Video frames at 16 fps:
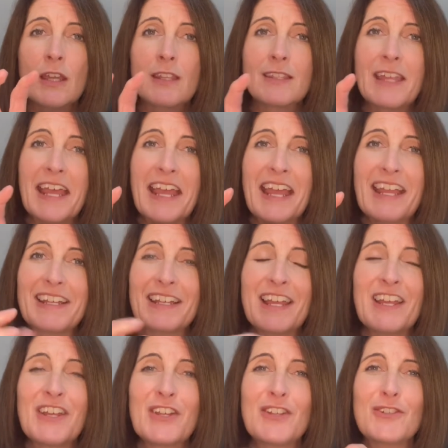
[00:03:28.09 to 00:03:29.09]
then
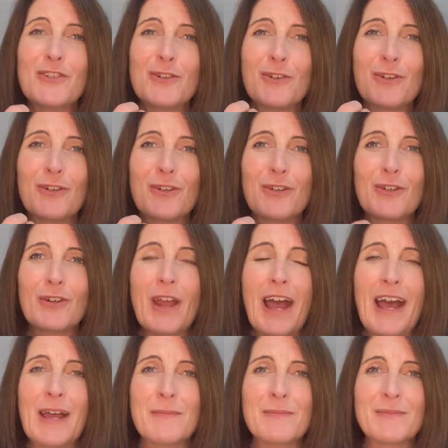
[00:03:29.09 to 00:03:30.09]
you're
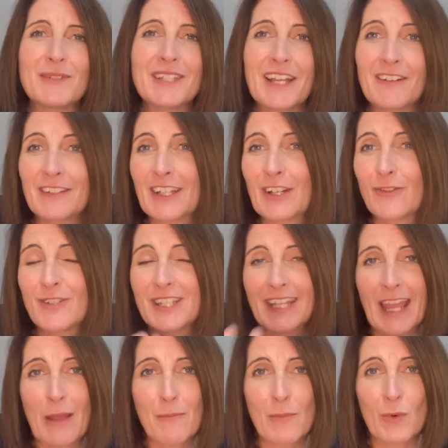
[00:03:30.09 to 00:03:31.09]
certainly going to
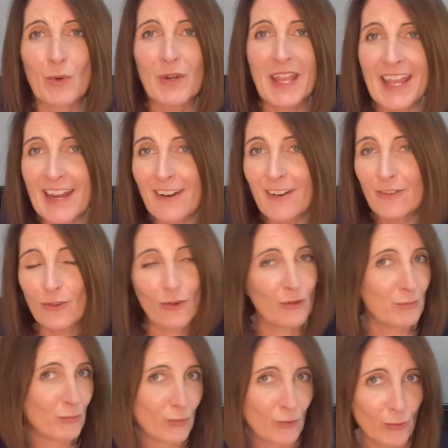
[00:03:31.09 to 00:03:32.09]
get more air or
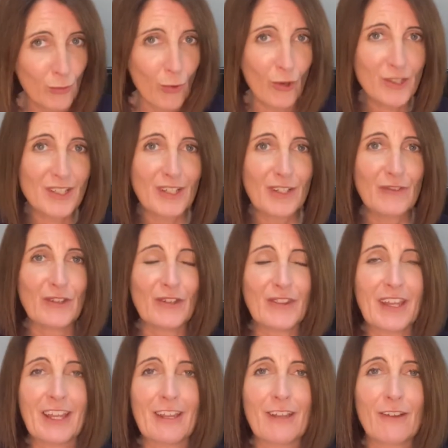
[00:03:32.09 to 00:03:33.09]
more water if you're
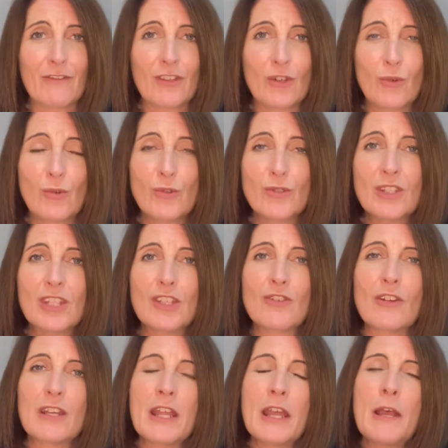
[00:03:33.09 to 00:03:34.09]
thinking of the hose through
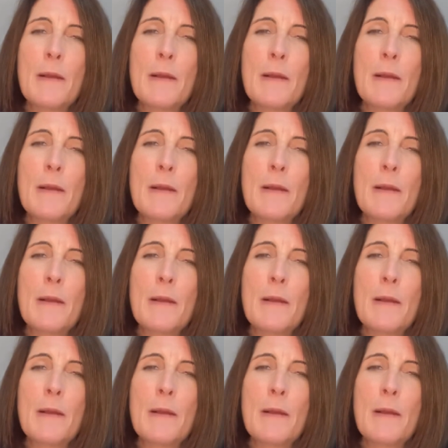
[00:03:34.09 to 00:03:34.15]
it,